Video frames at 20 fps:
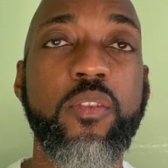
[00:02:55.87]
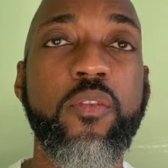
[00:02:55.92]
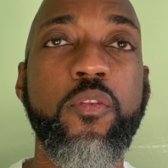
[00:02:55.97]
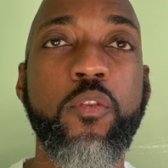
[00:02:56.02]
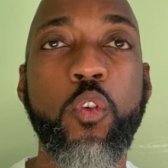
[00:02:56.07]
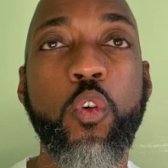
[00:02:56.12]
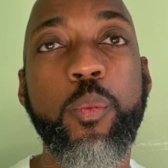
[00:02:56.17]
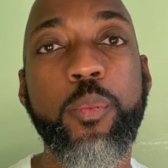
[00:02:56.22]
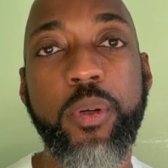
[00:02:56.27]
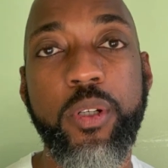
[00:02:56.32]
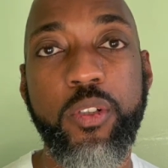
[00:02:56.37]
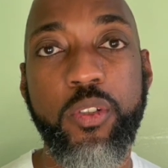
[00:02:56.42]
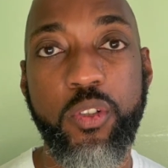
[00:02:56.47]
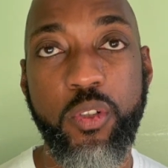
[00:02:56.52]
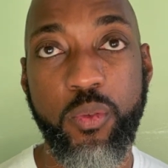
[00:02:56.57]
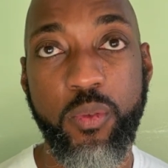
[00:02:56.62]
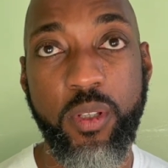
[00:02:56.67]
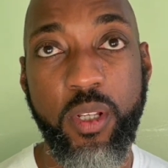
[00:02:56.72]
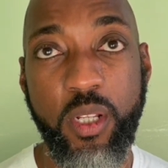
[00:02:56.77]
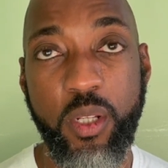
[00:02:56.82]

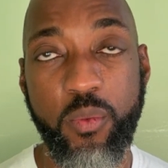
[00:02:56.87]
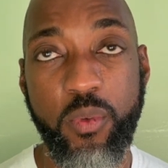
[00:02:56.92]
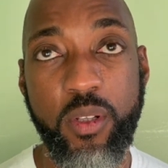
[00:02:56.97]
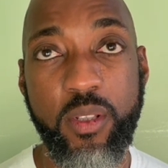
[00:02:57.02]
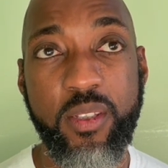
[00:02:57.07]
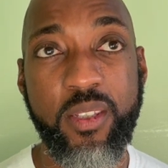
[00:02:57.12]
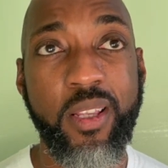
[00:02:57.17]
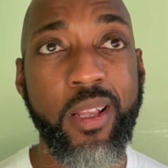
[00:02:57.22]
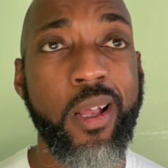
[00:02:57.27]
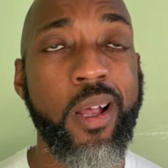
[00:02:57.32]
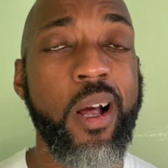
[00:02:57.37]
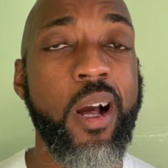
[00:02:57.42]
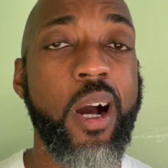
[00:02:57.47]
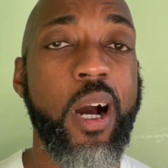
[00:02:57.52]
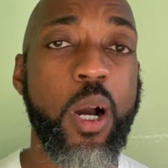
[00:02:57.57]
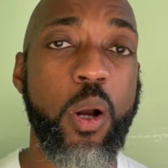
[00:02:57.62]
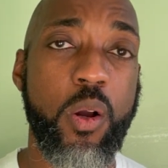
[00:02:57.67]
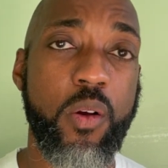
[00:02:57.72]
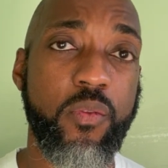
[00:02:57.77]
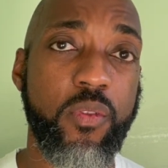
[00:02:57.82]
4.2 kilowatts.
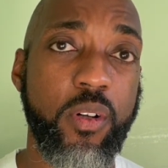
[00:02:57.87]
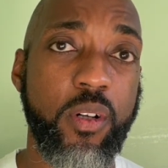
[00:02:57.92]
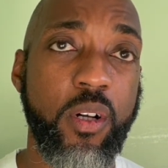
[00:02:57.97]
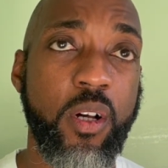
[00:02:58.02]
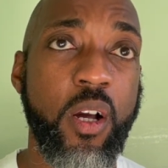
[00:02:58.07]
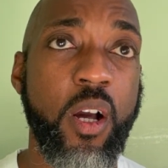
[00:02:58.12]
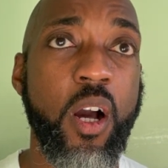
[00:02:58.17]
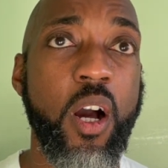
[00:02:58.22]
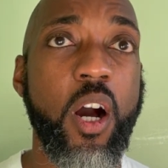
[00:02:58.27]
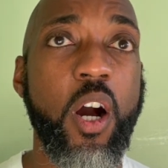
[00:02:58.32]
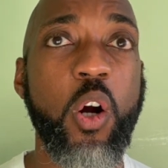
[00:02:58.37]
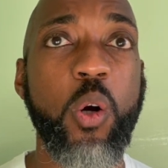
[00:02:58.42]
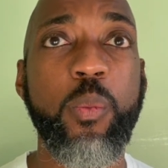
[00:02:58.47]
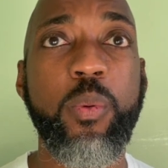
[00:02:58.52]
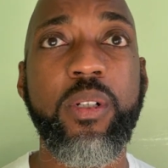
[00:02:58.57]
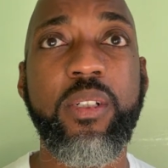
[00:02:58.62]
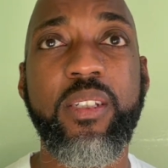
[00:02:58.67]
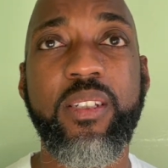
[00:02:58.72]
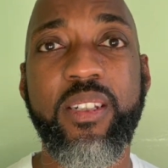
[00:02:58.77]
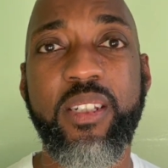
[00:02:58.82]
However,
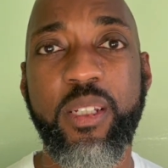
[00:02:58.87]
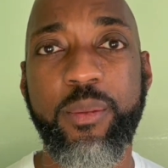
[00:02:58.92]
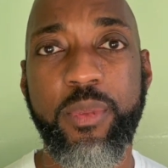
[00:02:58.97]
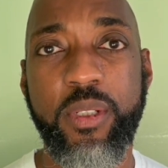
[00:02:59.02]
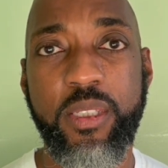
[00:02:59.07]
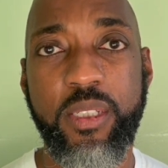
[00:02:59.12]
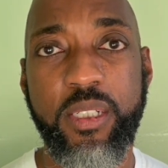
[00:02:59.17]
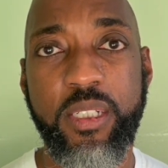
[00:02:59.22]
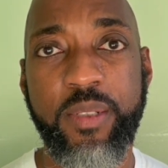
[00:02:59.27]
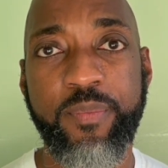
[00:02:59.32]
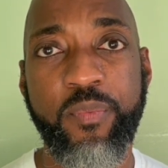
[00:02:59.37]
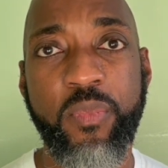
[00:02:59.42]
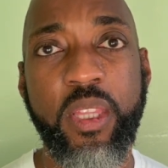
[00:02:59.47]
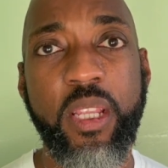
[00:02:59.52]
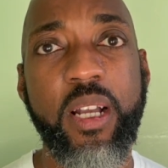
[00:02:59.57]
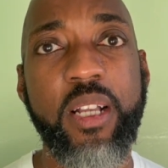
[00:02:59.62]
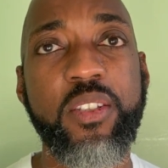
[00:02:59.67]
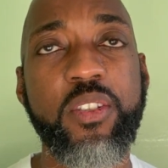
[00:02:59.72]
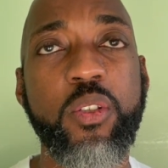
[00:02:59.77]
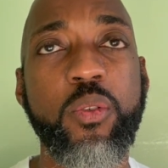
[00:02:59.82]
output is limited.
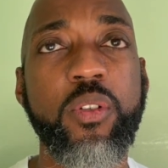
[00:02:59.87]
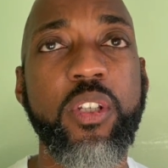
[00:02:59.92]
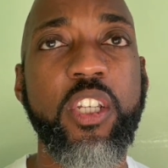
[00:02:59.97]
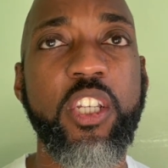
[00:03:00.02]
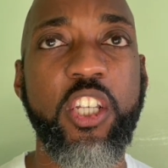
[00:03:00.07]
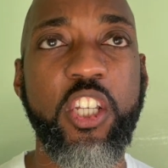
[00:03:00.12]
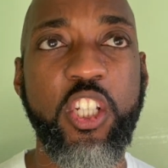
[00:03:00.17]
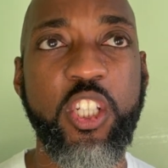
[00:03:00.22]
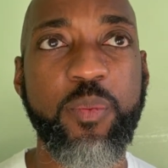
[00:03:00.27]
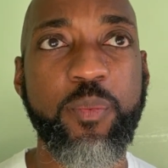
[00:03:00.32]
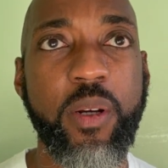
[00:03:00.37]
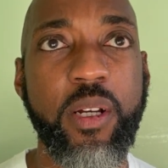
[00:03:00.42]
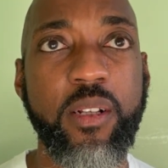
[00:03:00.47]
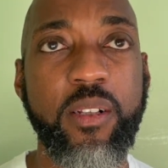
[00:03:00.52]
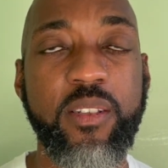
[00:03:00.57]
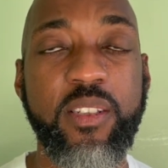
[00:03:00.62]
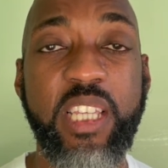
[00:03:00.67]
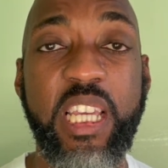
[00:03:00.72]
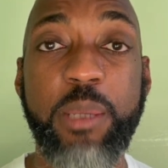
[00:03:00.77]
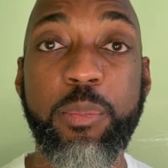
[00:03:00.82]
As though each panel
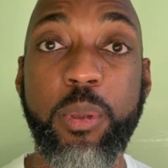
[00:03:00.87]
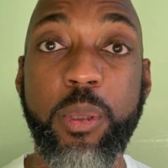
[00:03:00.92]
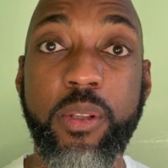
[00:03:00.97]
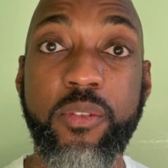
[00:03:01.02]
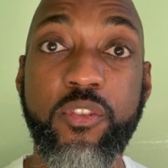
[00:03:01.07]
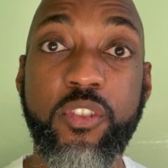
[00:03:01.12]
is capable of